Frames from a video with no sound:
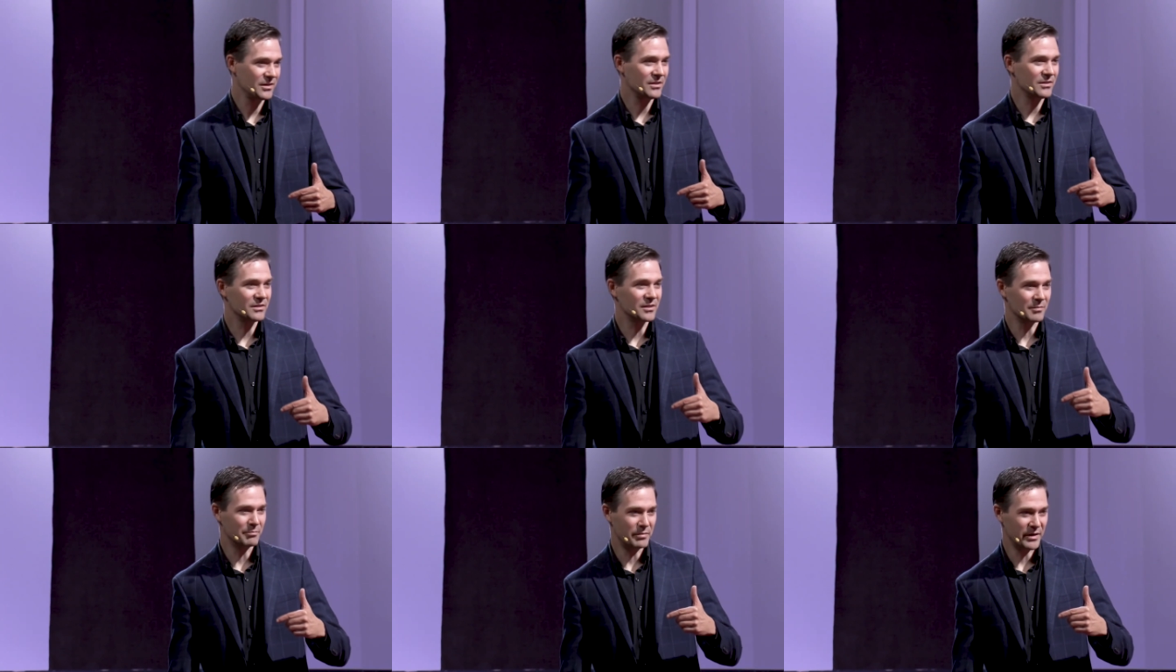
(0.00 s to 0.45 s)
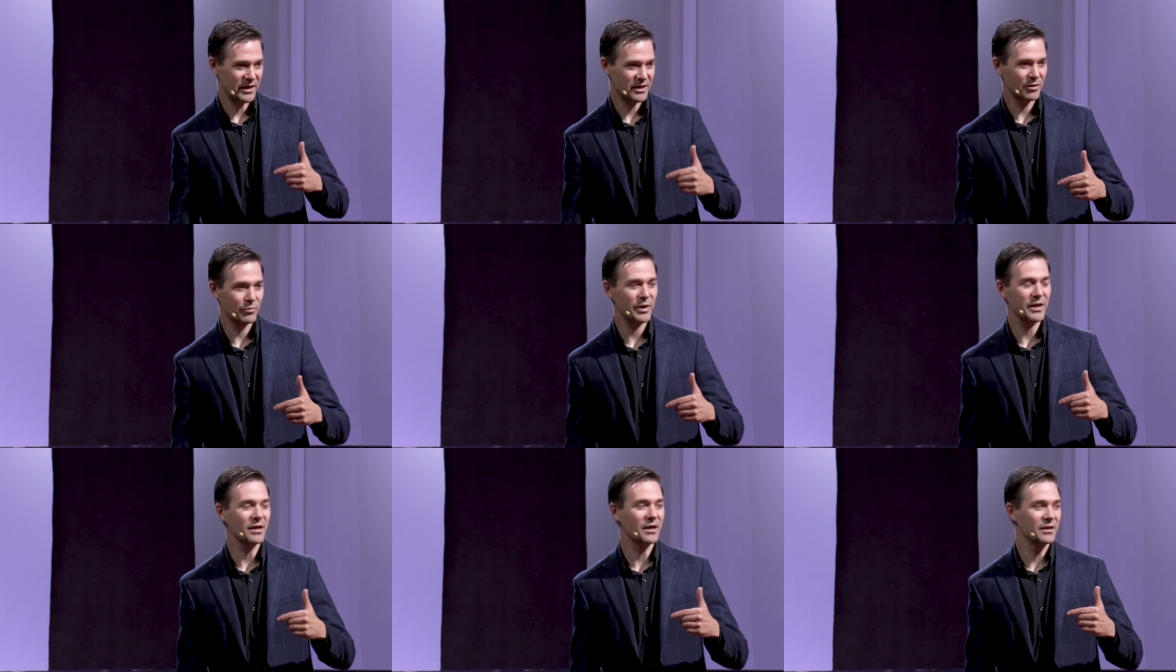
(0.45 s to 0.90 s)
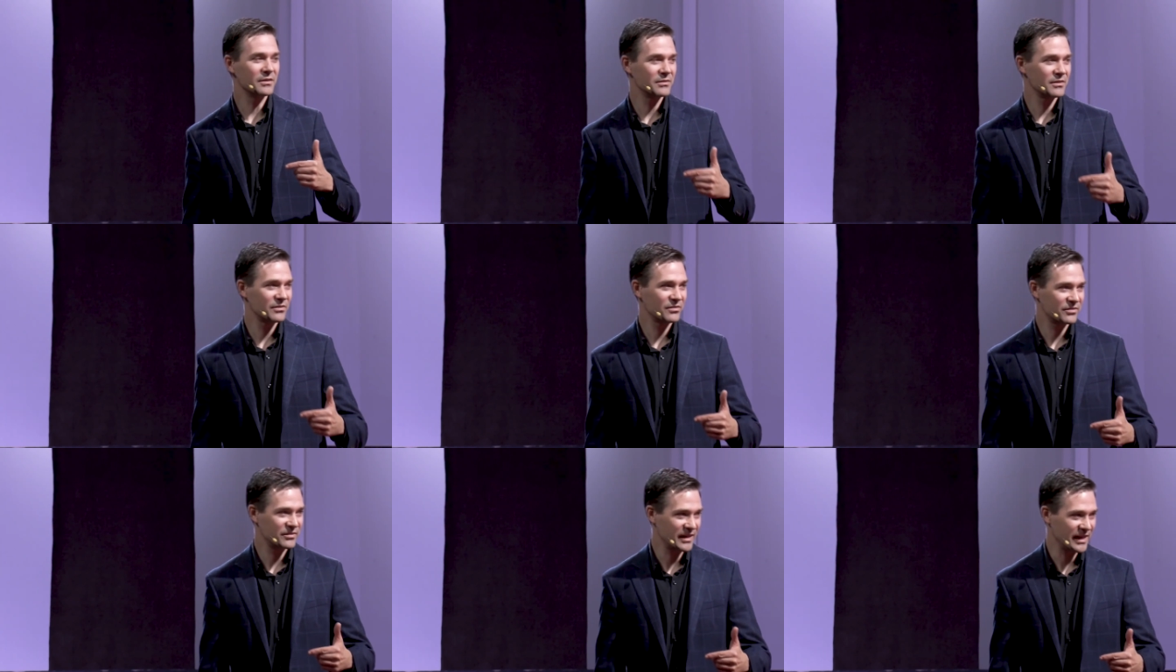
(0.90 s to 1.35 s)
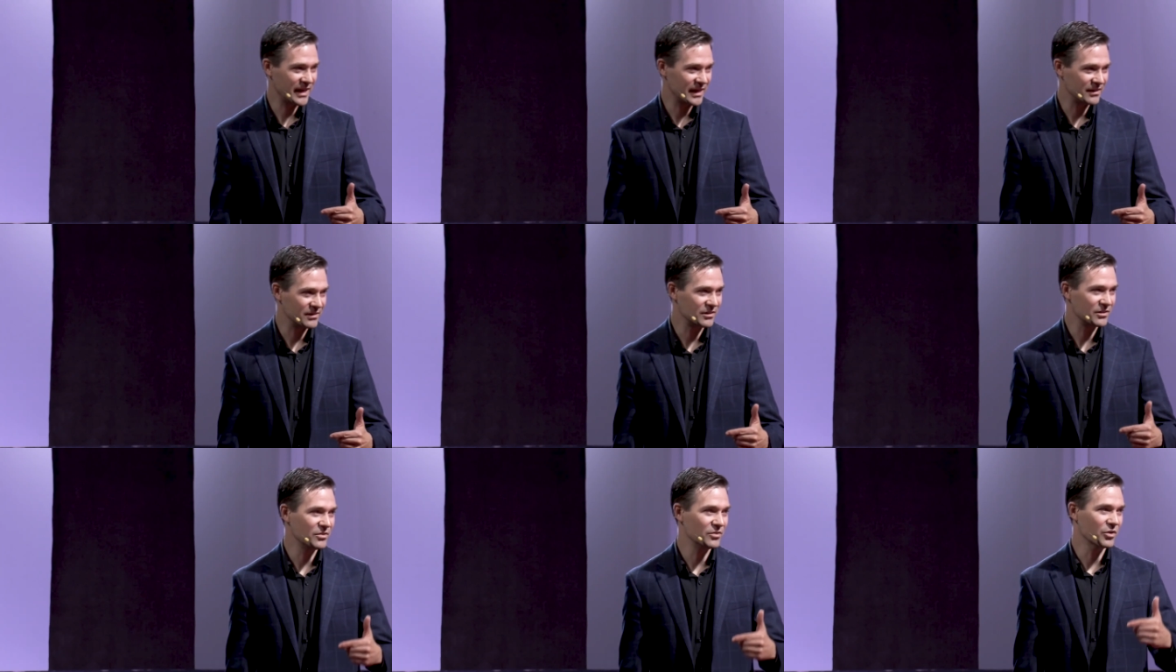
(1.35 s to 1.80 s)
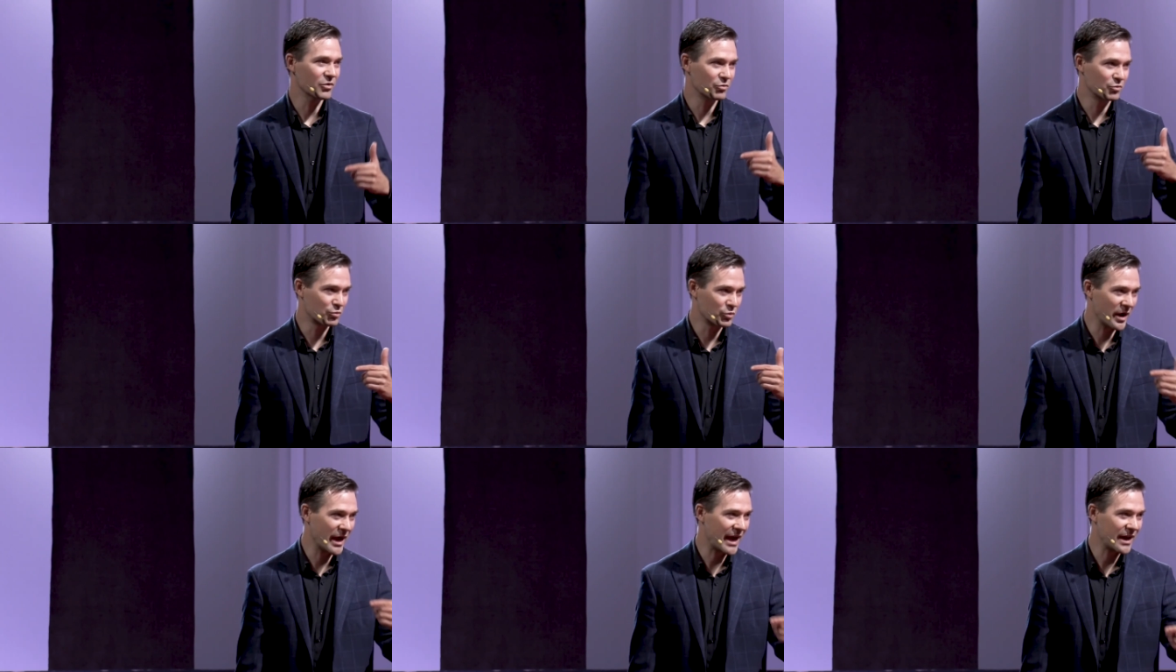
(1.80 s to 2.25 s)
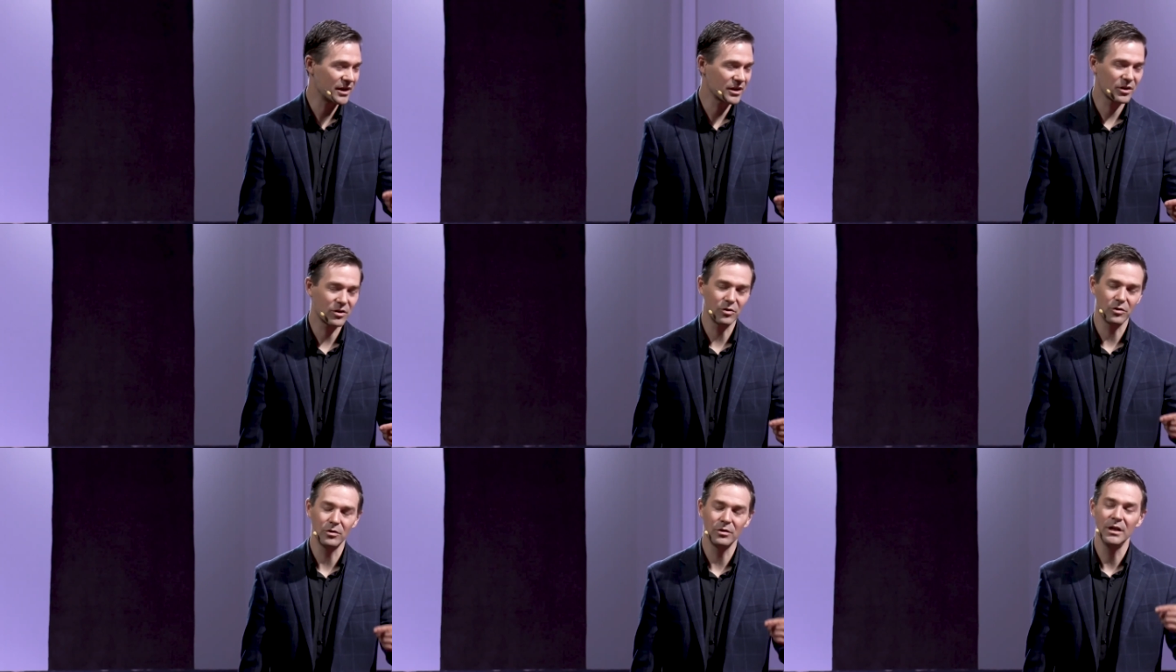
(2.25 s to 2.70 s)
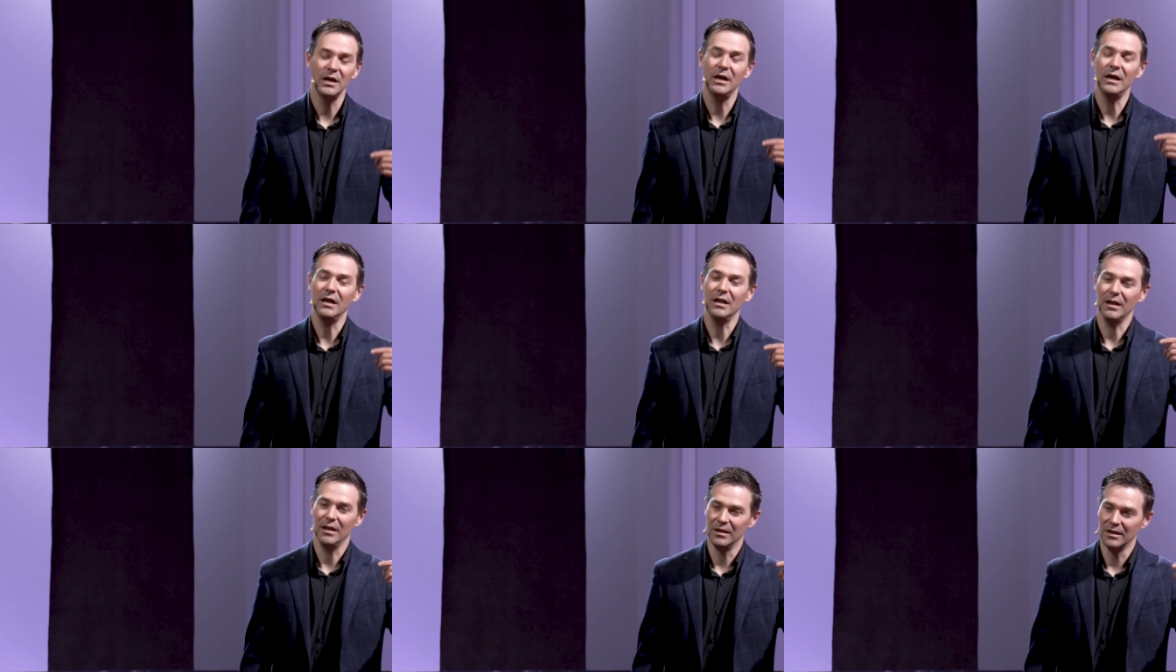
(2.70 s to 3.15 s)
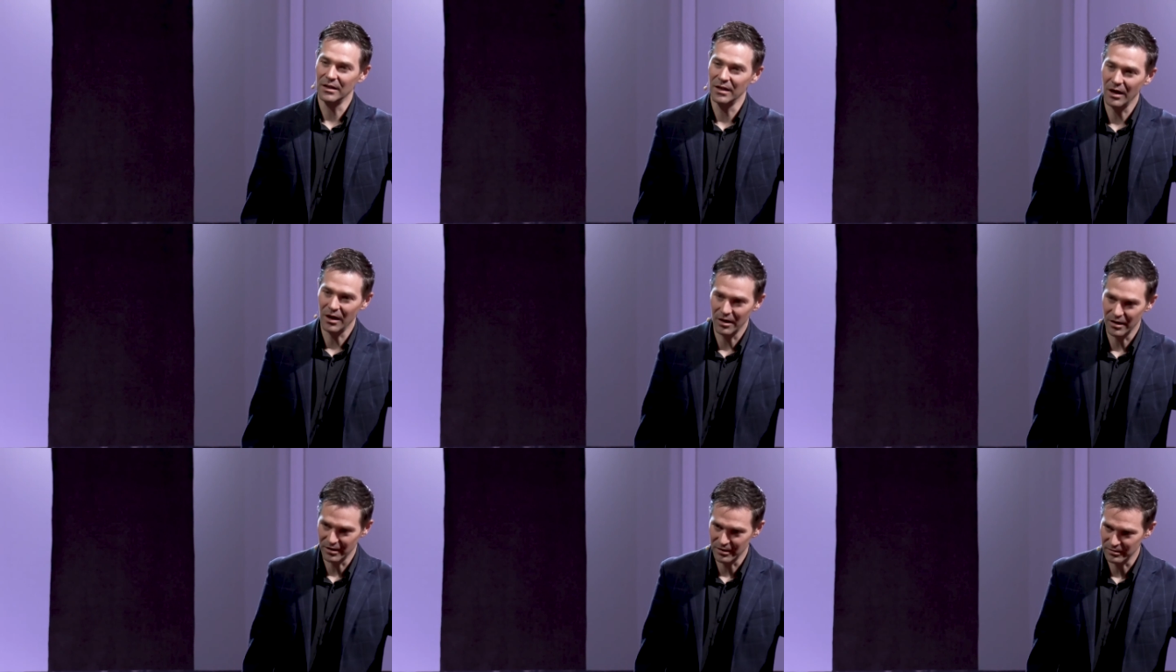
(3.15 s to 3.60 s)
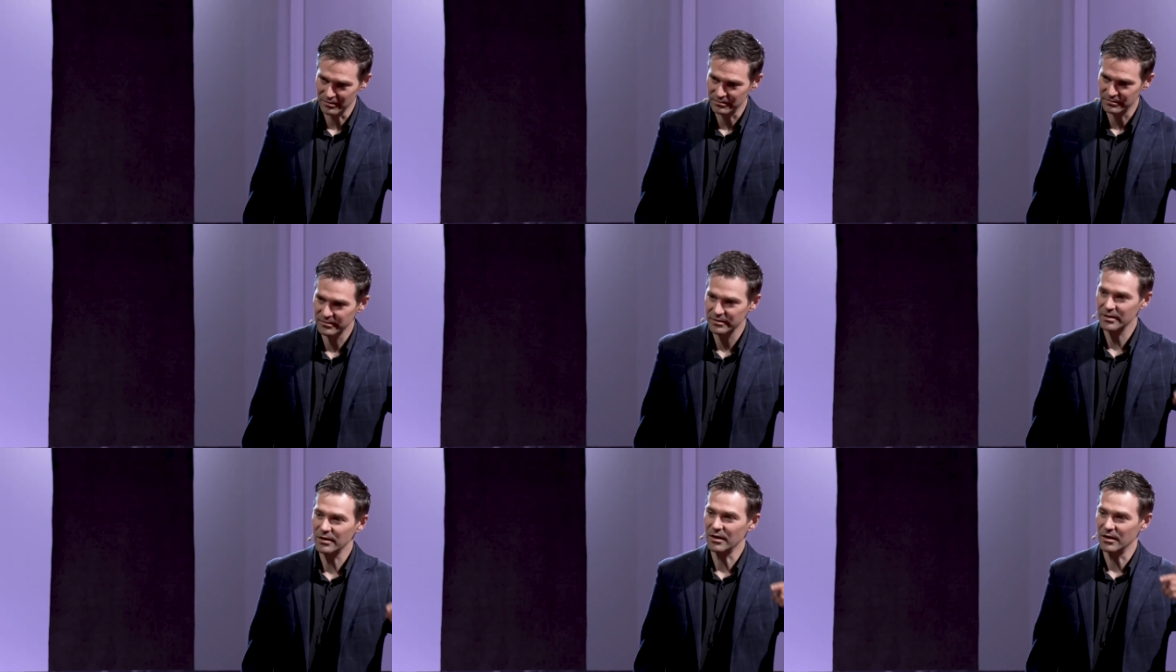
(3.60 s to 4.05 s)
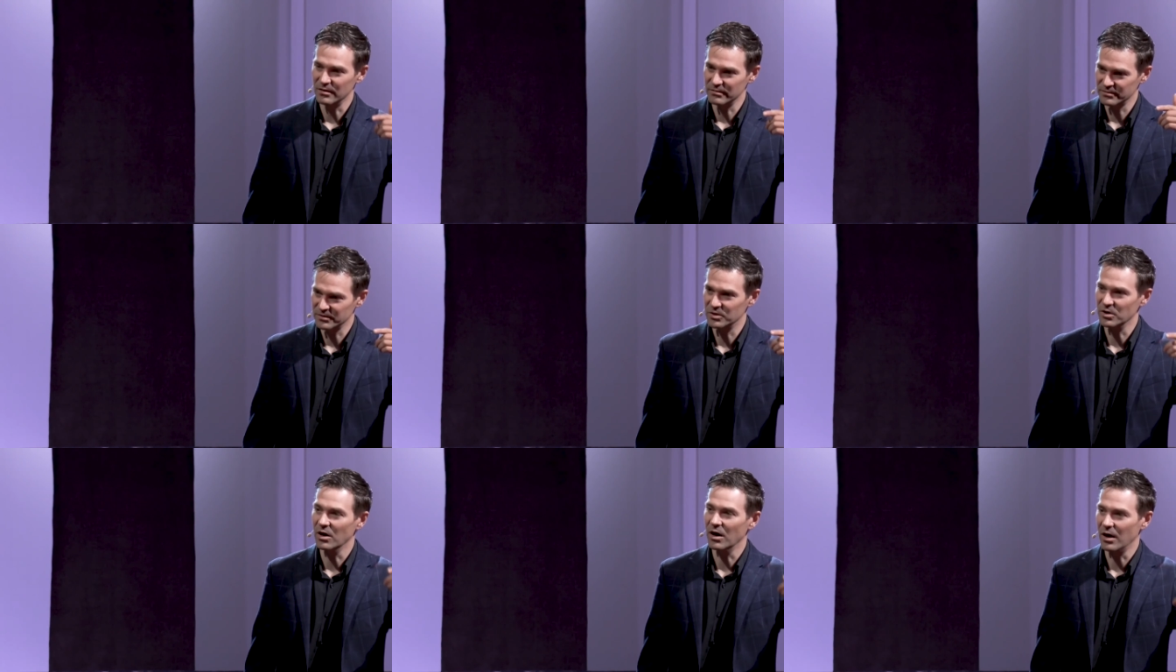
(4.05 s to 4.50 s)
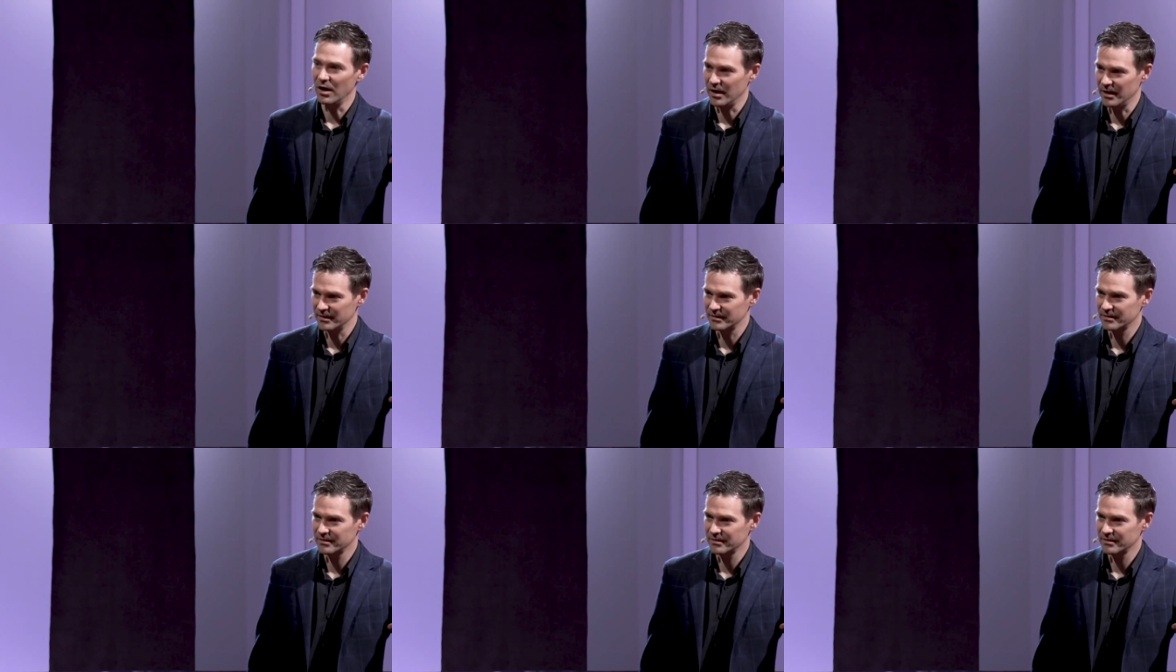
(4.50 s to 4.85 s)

the better we understand the radical love of God